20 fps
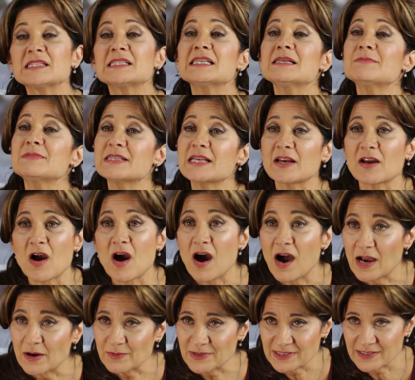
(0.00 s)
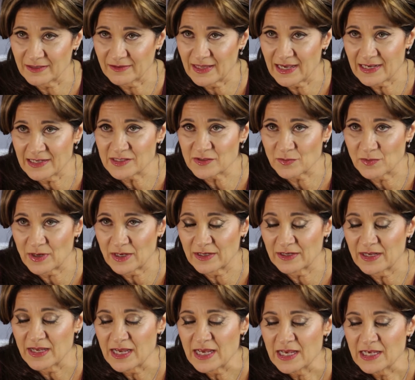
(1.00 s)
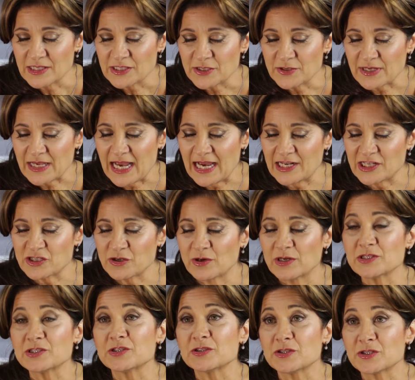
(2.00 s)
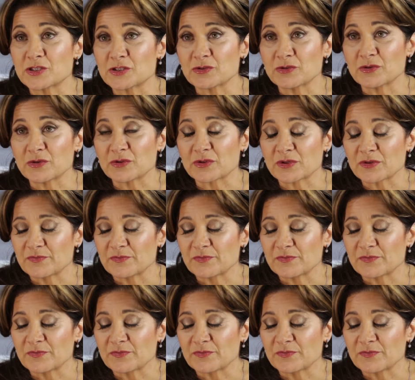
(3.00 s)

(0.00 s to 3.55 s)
It seems like I was the last one to catch on to the truth.